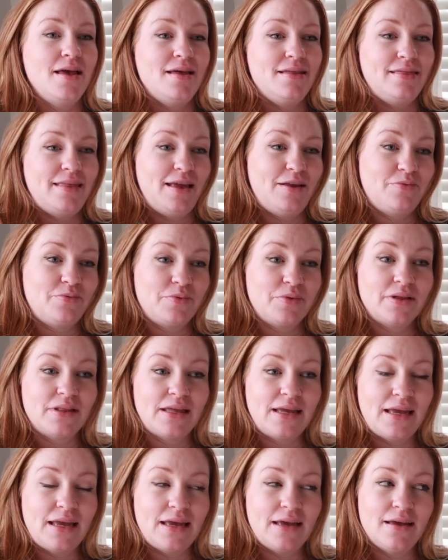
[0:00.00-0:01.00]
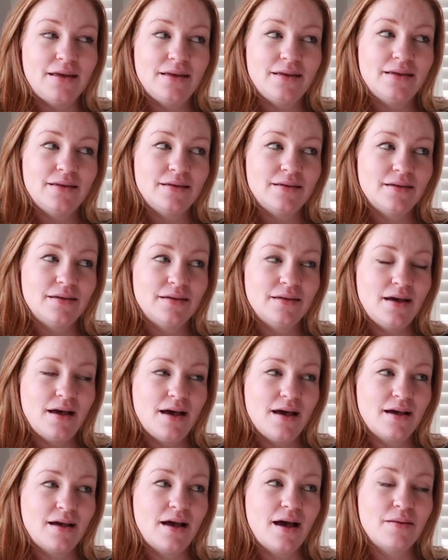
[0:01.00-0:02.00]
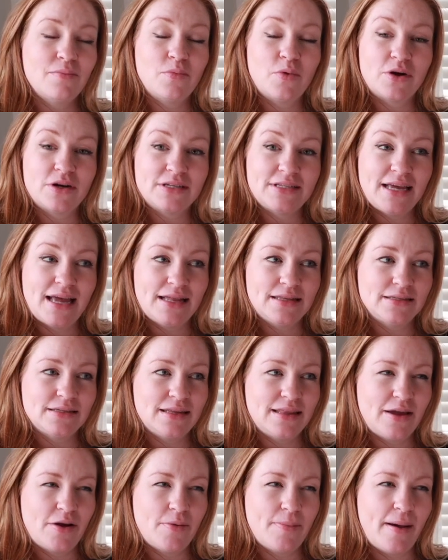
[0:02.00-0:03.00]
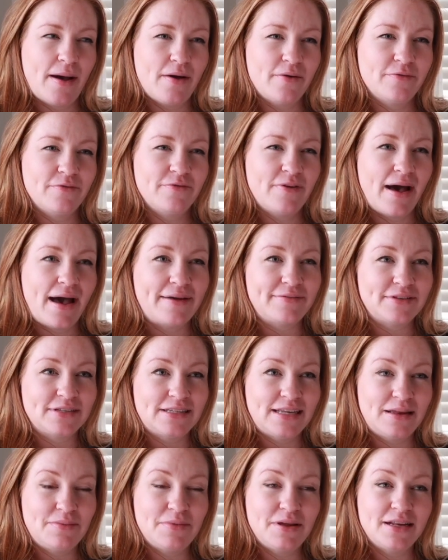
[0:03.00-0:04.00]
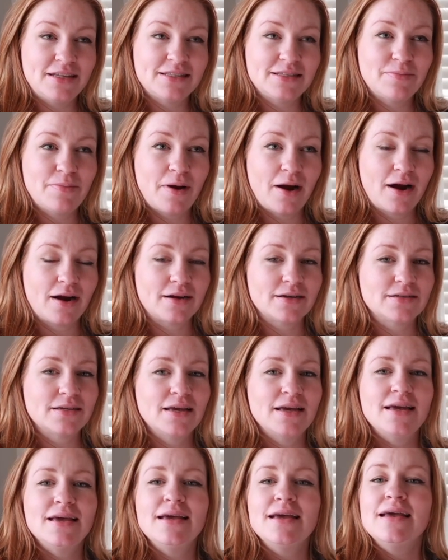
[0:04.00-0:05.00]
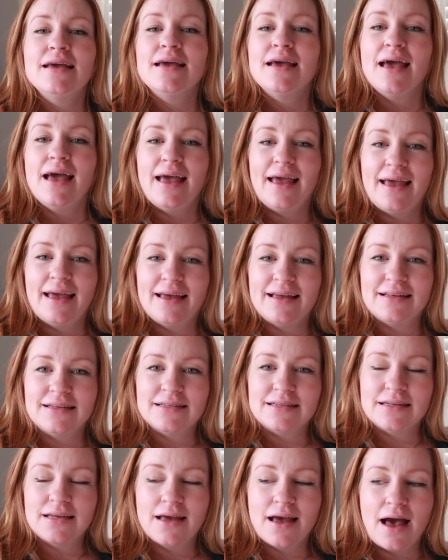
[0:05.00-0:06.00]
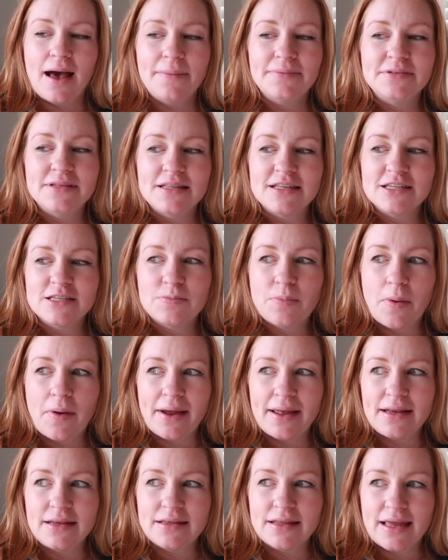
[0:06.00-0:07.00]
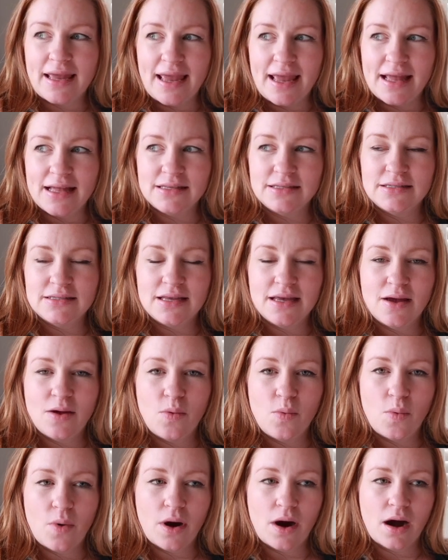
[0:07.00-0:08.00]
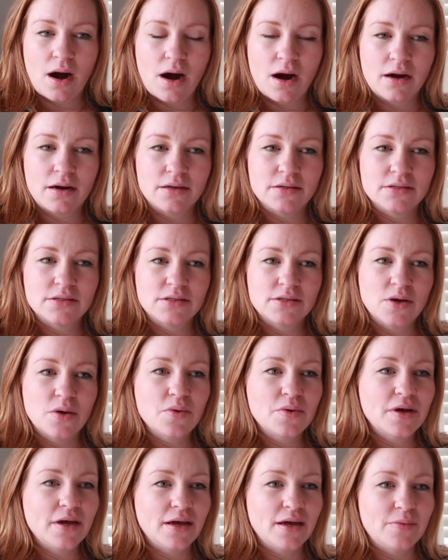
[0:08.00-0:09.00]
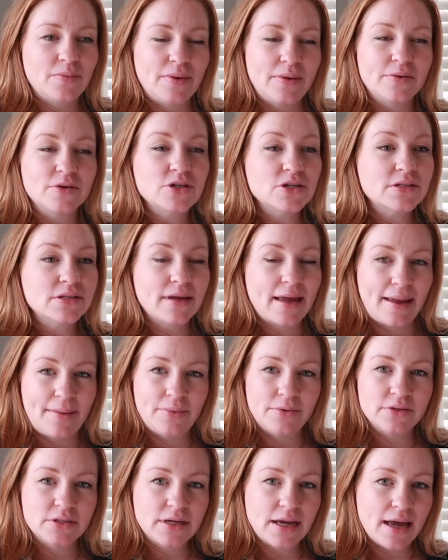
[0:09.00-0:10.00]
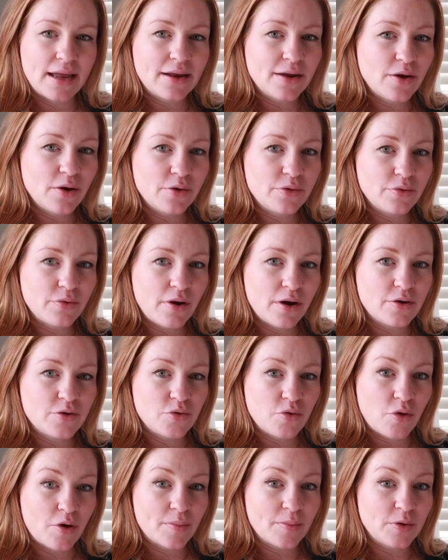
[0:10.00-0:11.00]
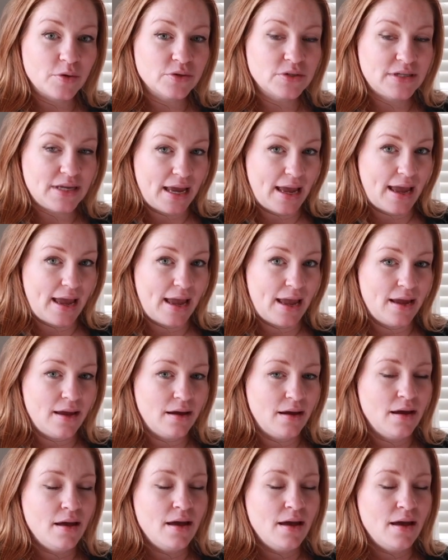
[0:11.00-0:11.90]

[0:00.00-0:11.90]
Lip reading: they'd really gotten more intense, and they were about 5 to 10 minutes apart. And up to this point, the kids were so good. We were just able to kind of go through our normal day.